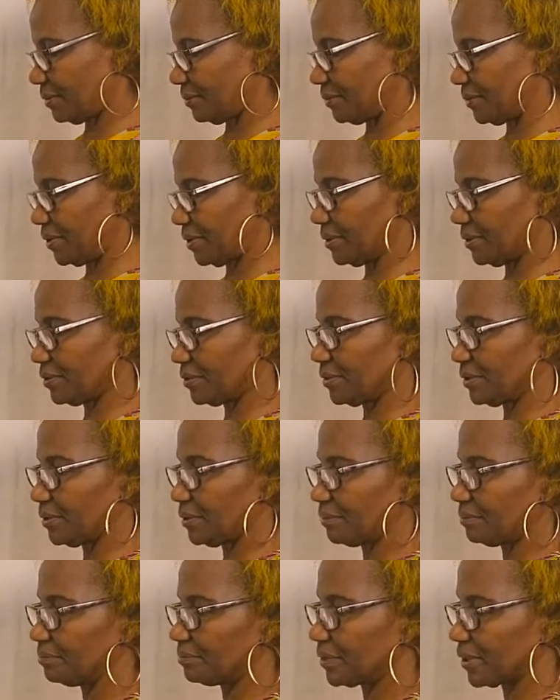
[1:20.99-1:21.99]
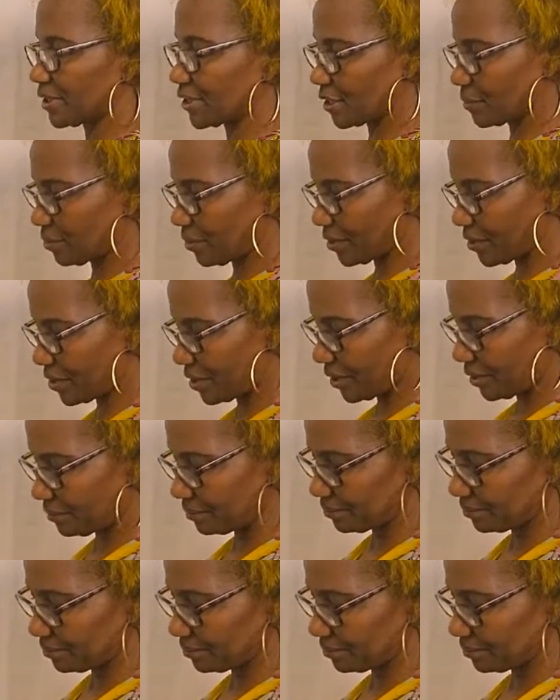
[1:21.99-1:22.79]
the bust part,